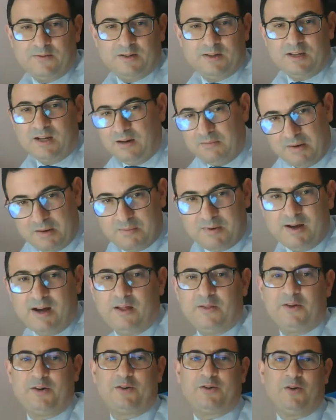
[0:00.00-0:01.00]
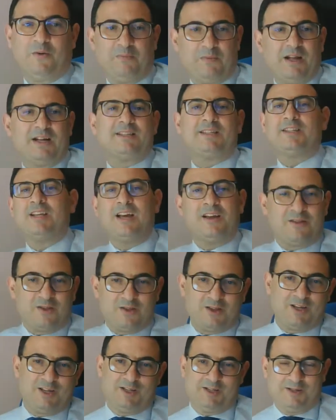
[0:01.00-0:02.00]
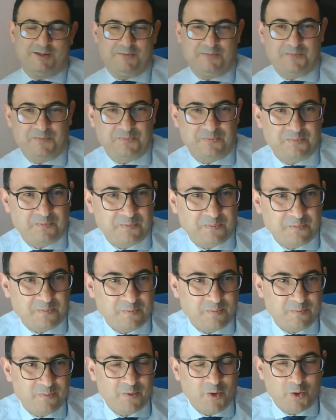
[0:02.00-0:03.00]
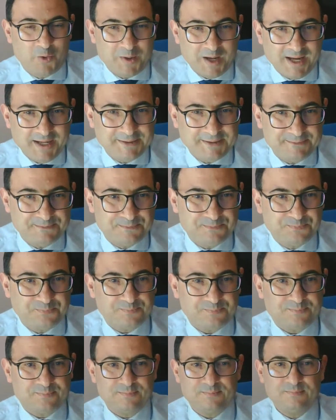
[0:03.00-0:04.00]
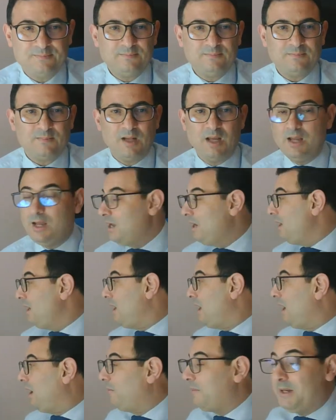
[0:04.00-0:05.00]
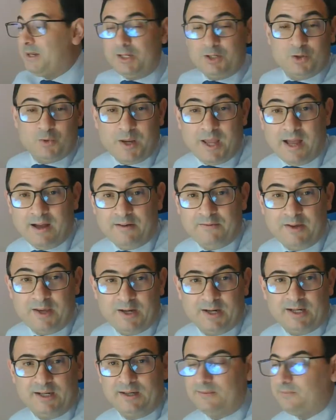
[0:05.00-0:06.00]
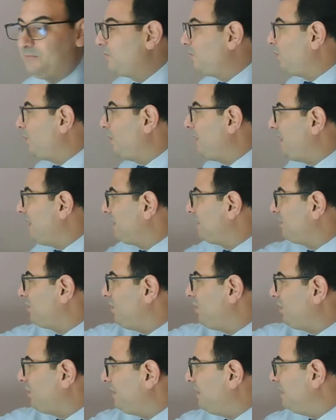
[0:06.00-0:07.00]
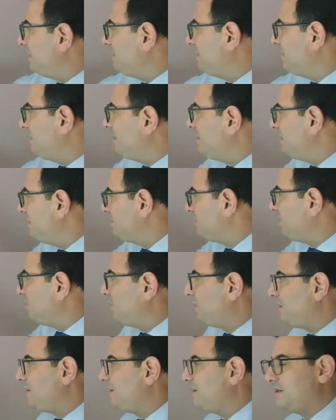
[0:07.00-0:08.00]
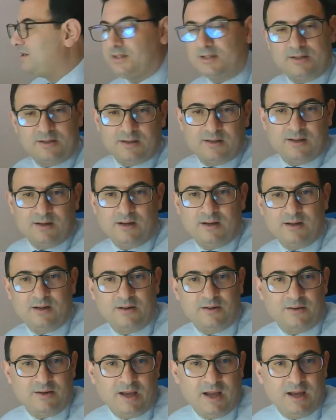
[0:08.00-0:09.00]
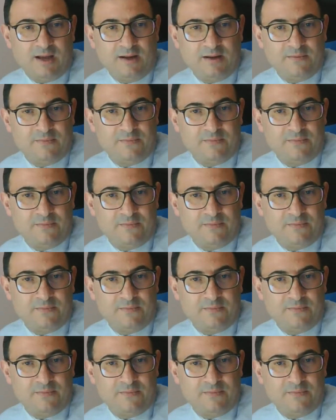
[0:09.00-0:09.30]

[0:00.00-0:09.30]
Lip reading: and maybe other, let's say these. Okay. How many do we have here? We are correlating these with these. Okay.